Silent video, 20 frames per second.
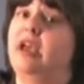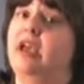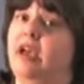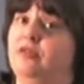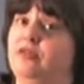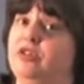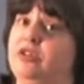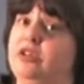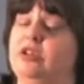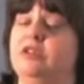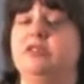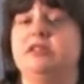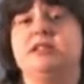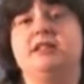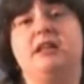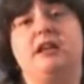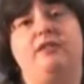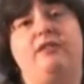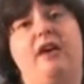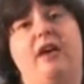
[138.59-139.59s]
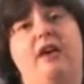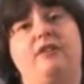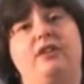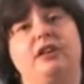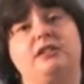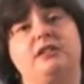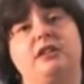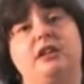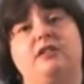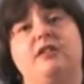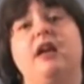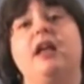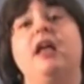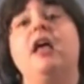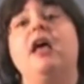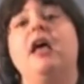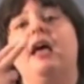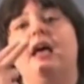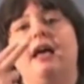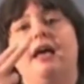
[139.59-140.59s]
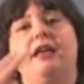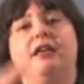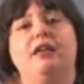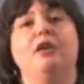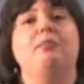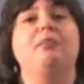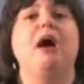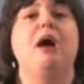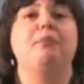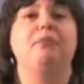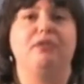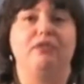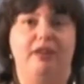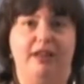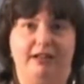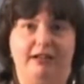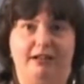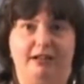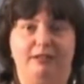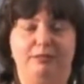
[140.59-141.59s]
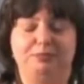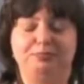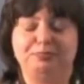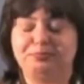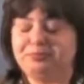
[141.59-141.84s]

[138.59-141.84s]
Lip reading: After dinner, instead of having a cigarette, you pop a Red Hot.